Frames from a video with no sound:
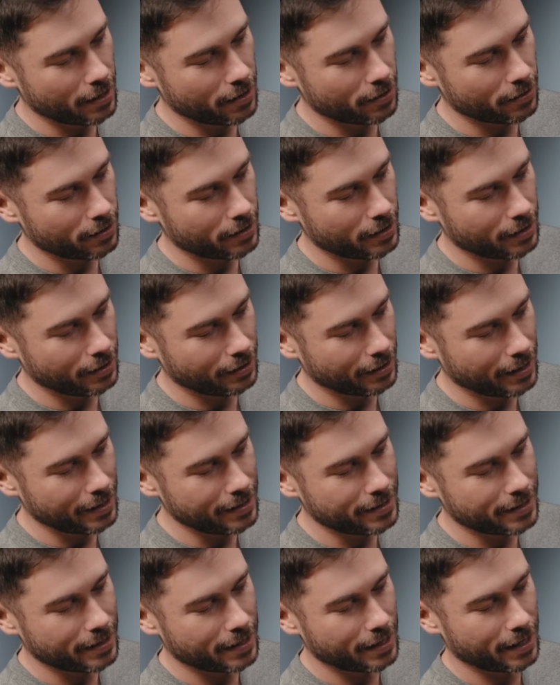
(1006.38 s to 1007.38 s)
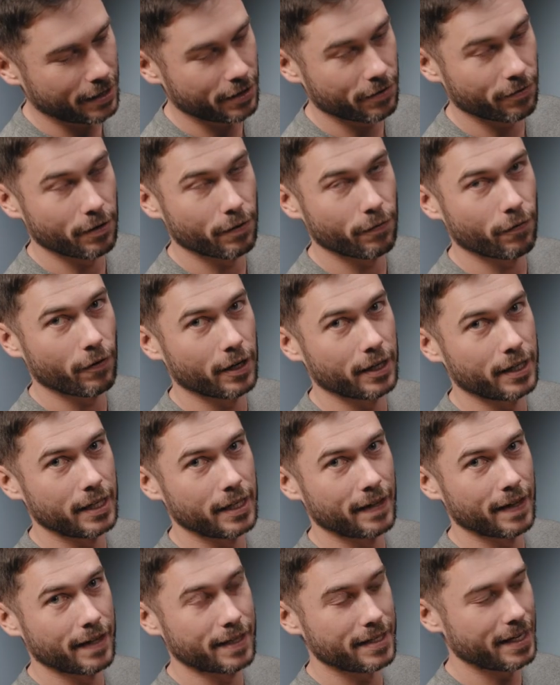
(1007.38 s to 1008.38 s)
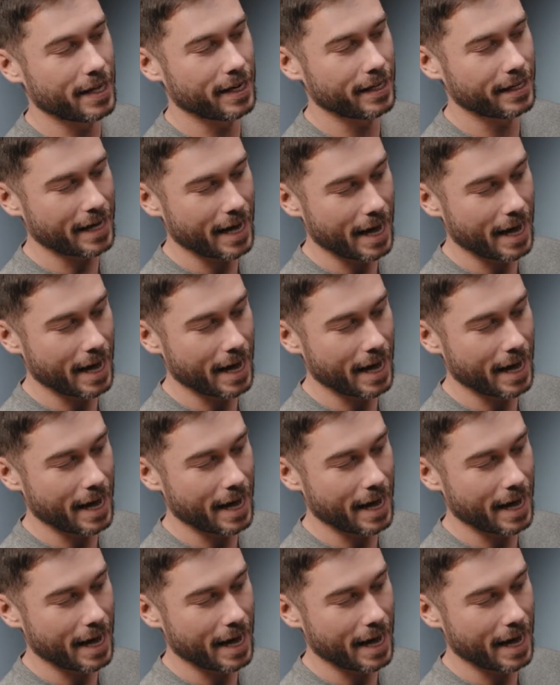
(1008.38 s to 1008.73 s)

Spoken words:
the lens connector on the front here. That's that